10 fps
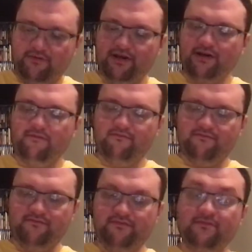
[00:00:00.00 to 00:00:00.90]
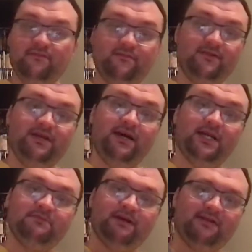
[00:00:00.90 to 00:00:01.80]
we go did not
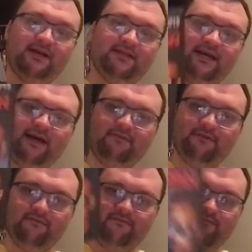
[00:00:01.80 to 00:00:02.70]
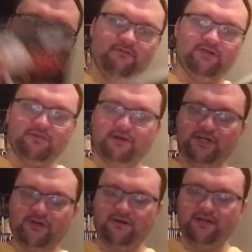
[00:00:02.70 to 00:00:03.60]
expect that to happen. Let me just make
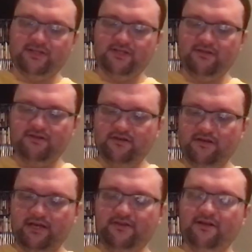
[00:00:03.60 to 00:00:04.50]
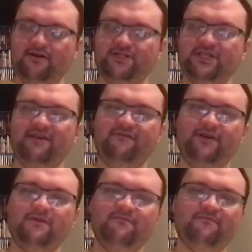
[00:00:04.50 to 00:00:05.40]
sure it's in there safely.